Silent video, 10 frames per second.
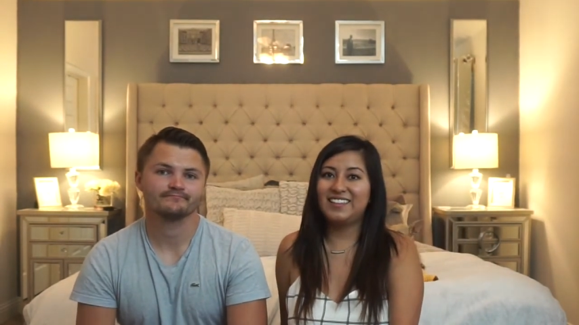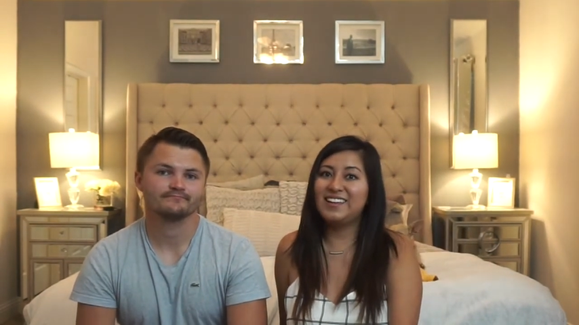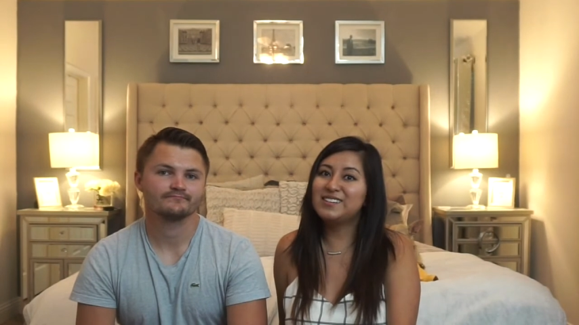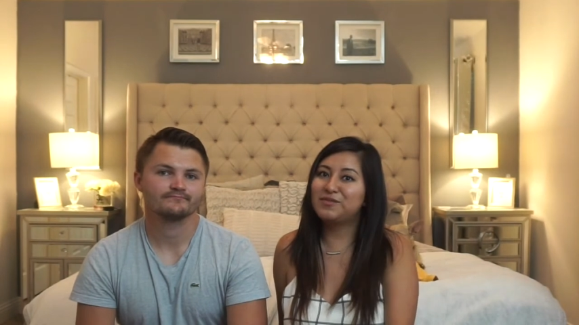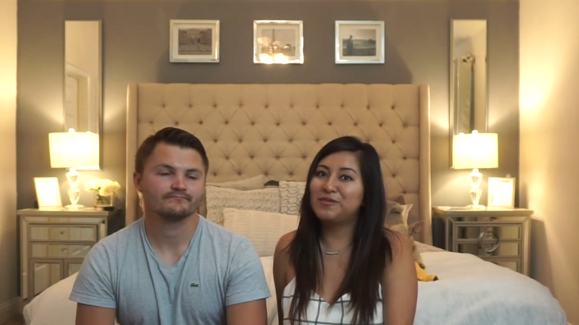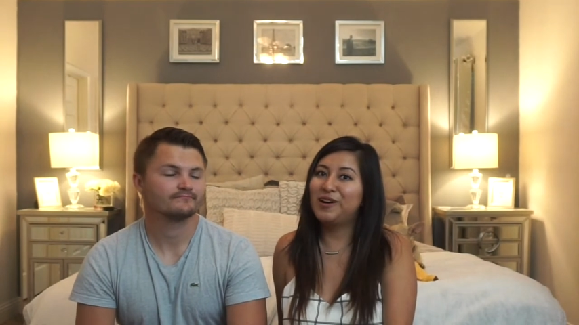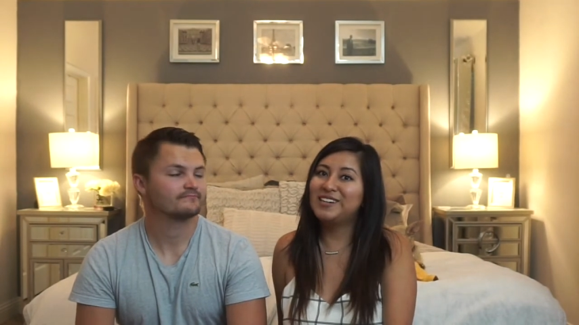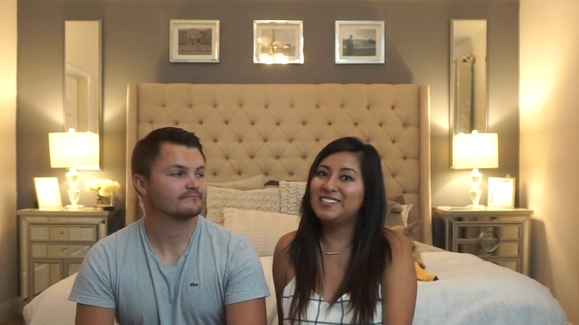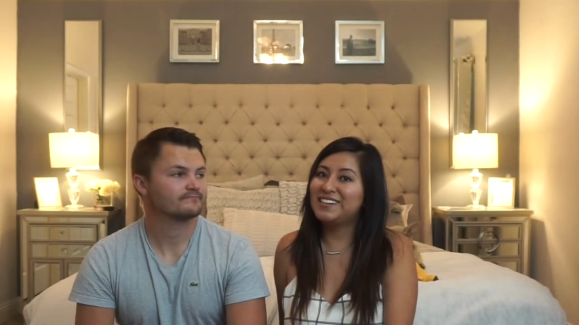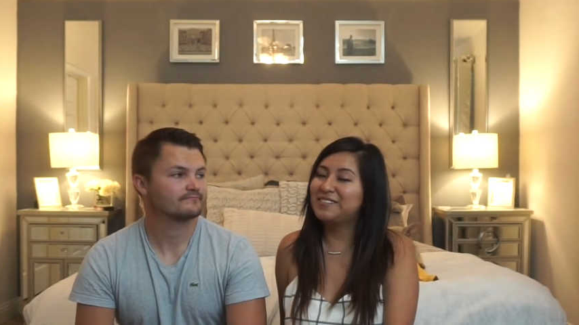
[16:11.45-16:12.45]
Speaker 1: Thanks for
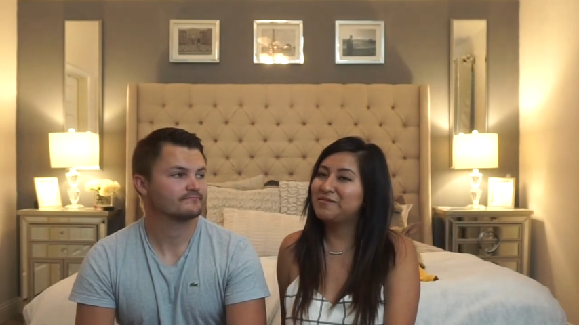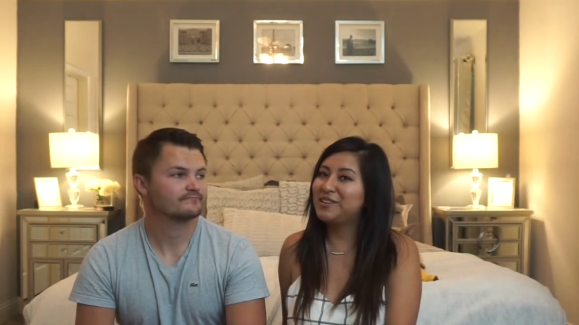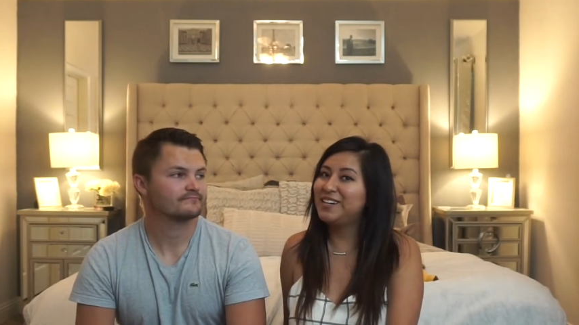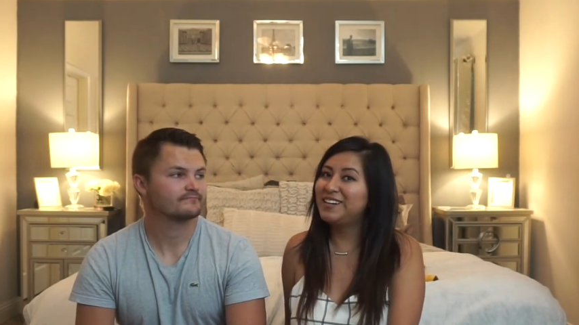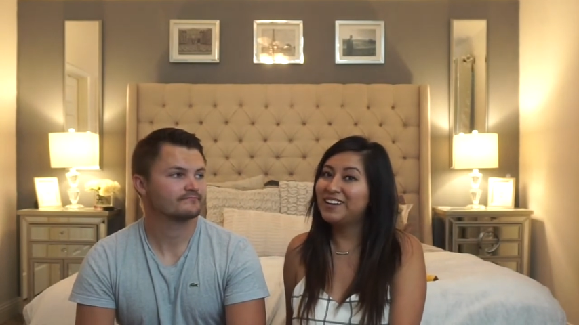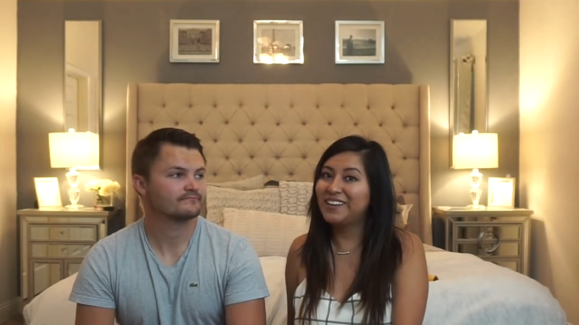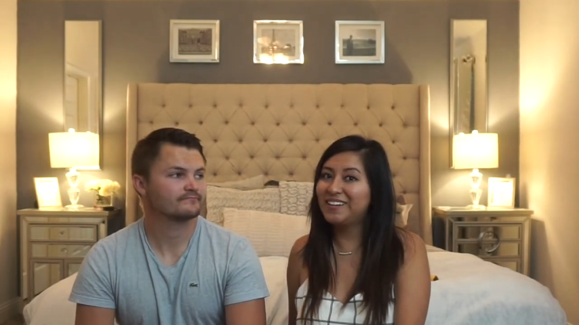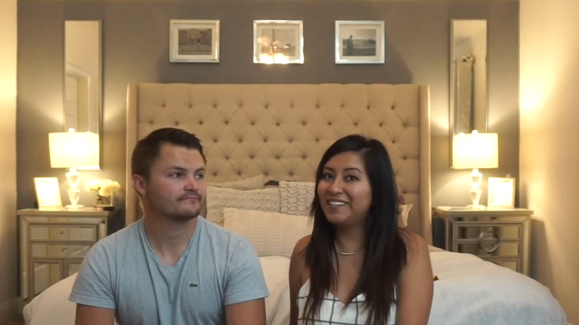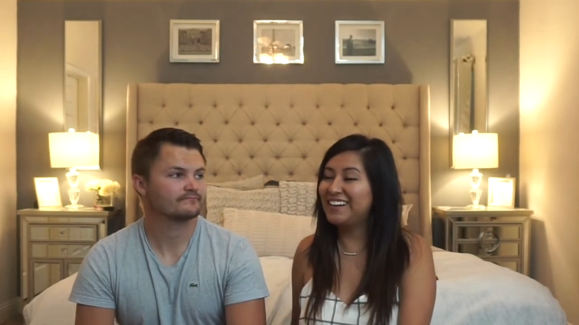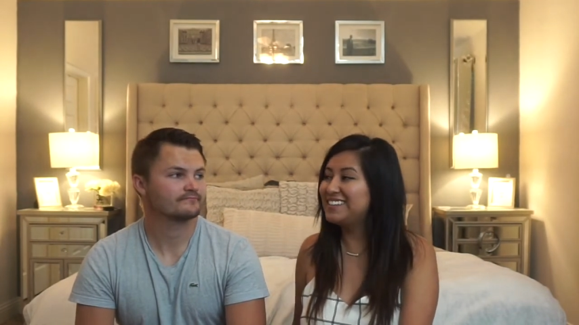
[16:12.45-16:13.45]
watching, and we are
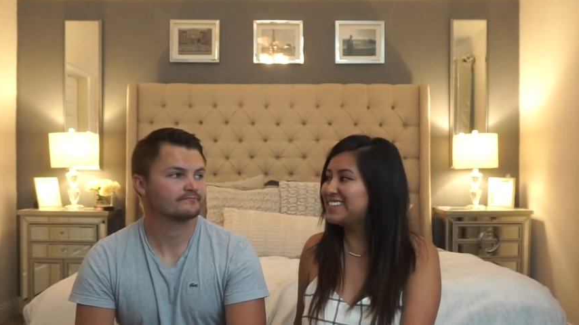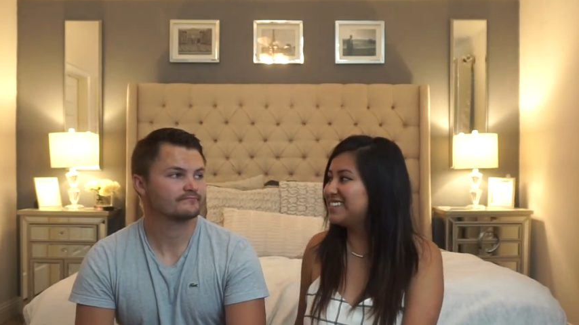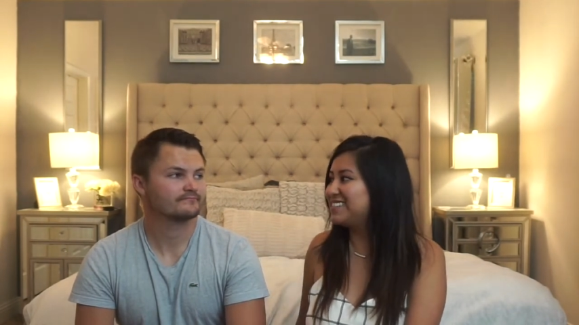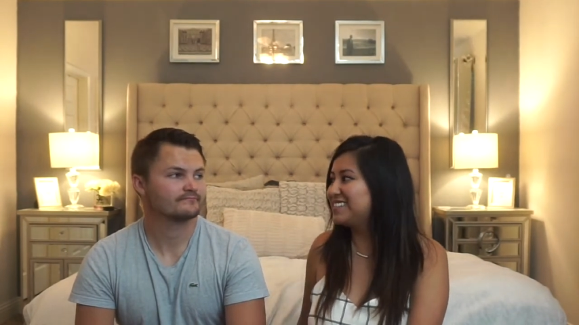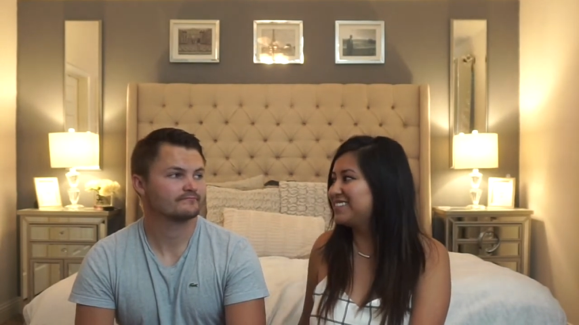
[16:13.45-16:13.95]
the Grazes.